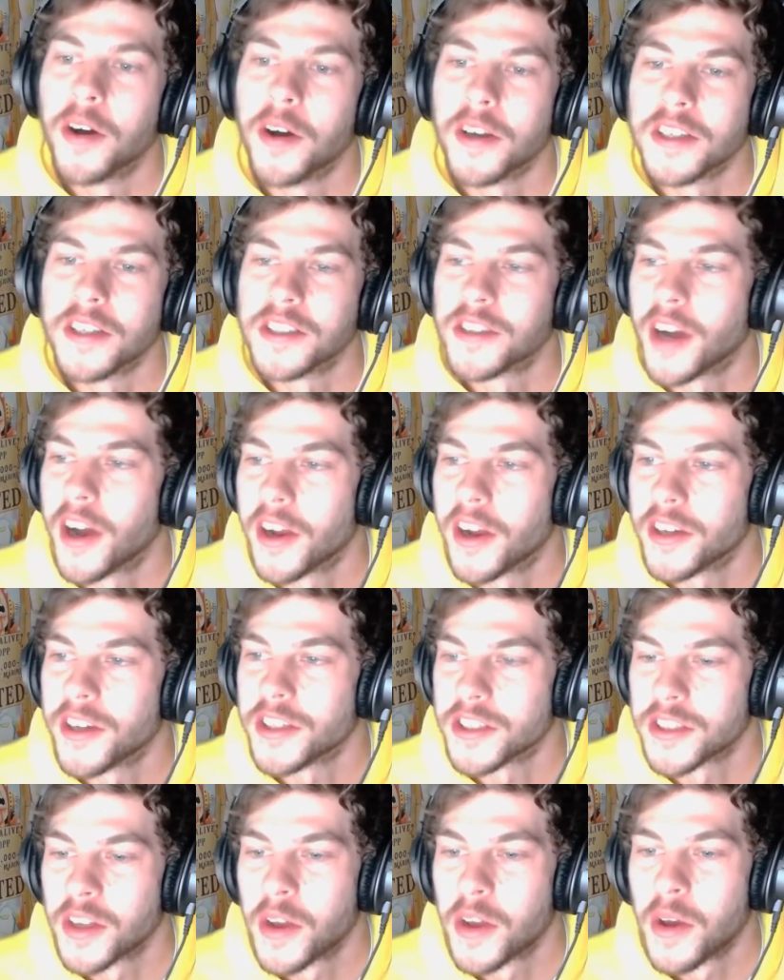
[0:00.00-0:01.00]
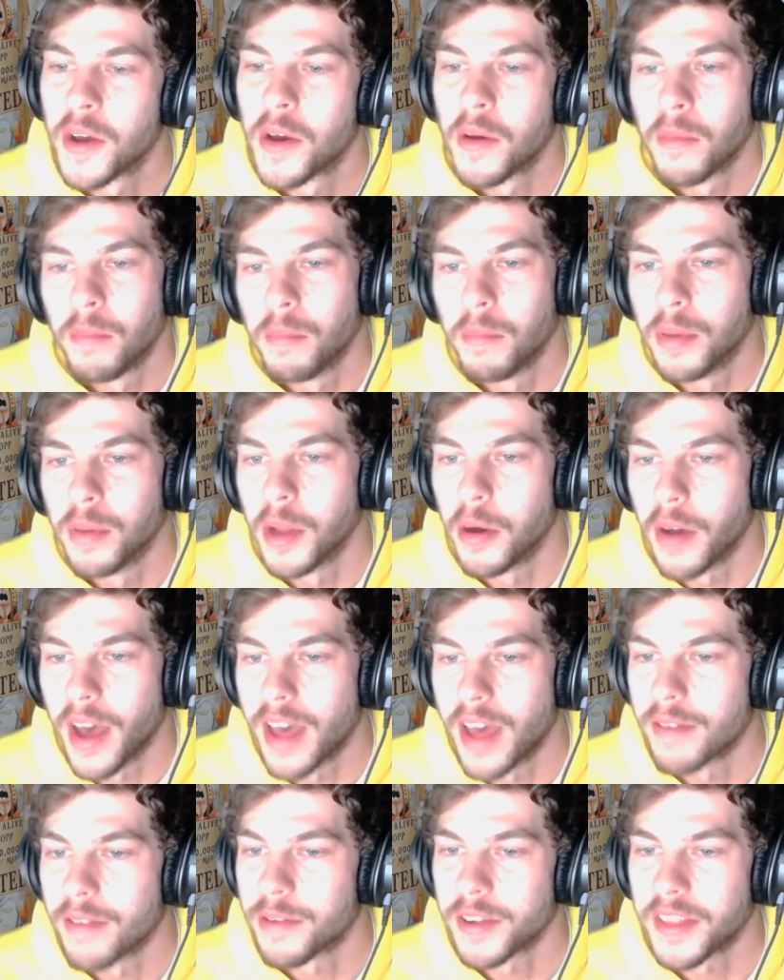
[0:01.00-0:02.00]
He's trying to just blow
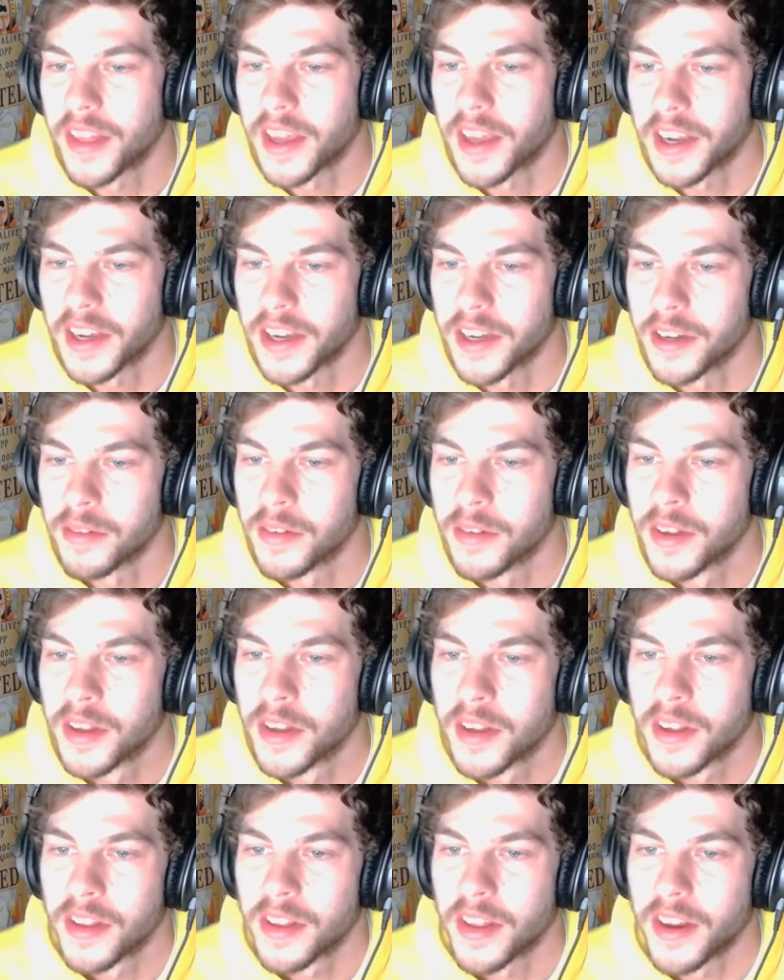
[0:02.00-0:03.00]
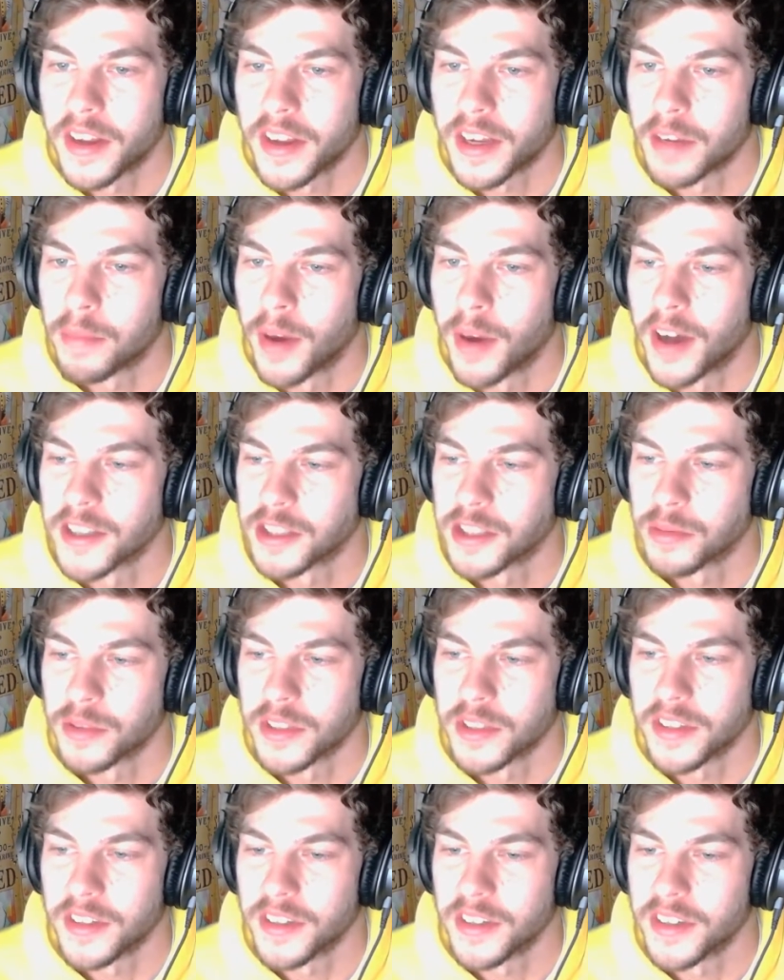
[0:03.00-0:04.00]
everything up it could
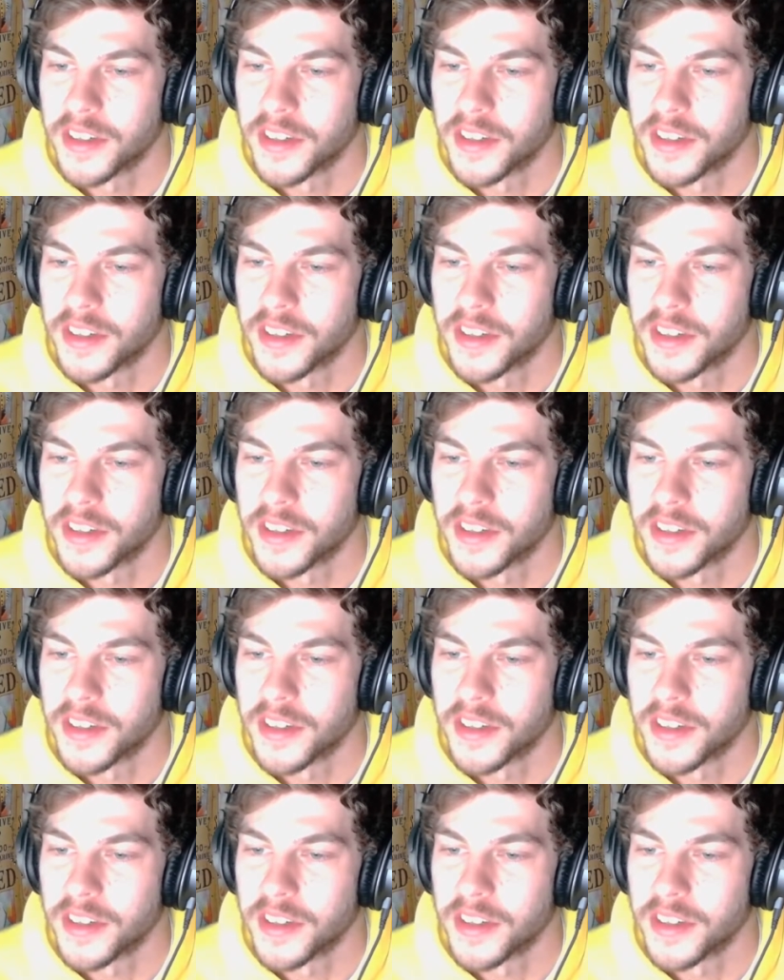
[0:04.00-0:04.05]
possibly,